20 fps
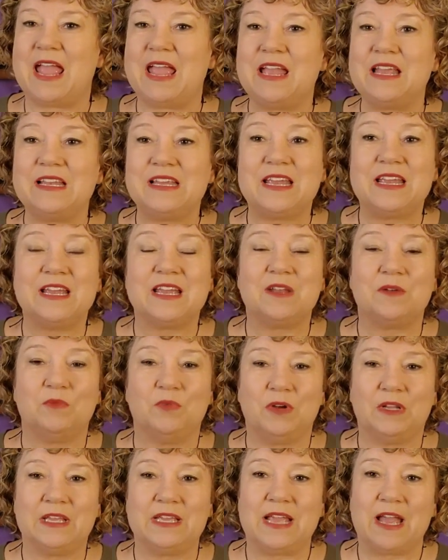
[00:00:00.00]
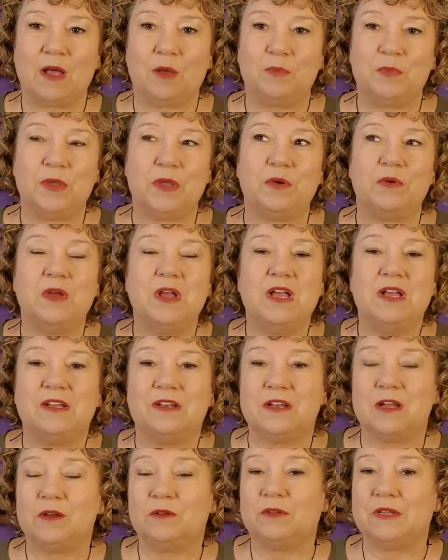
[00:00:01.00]
And it can really help you
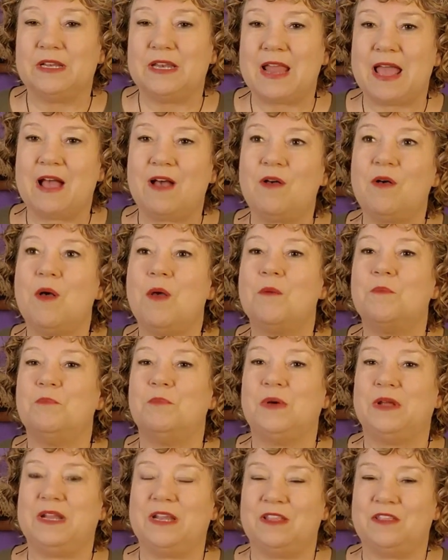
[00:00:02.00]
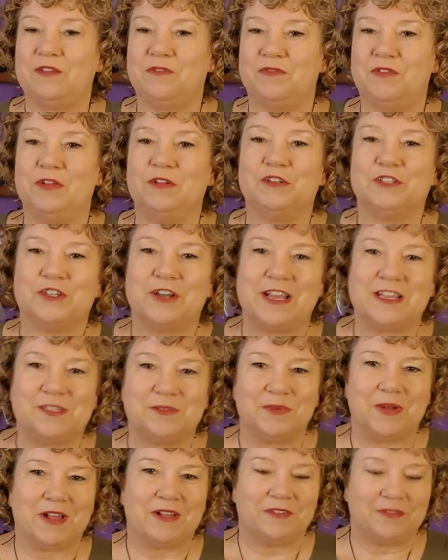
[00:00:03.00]
not only now, but in the future
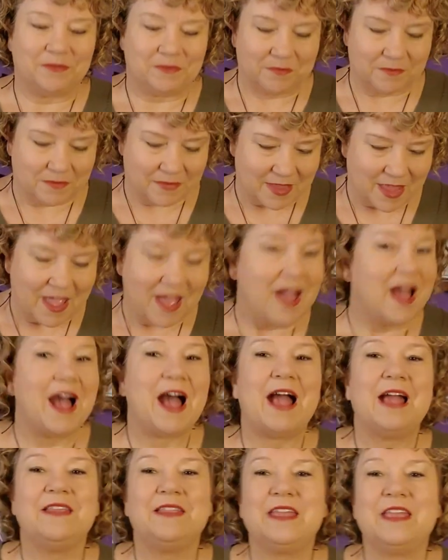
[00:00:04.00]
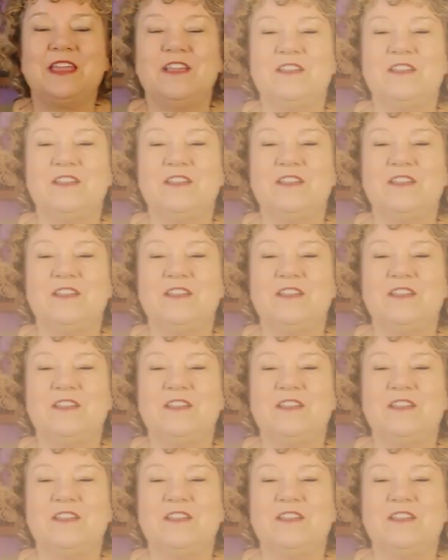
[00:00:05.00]
as well. I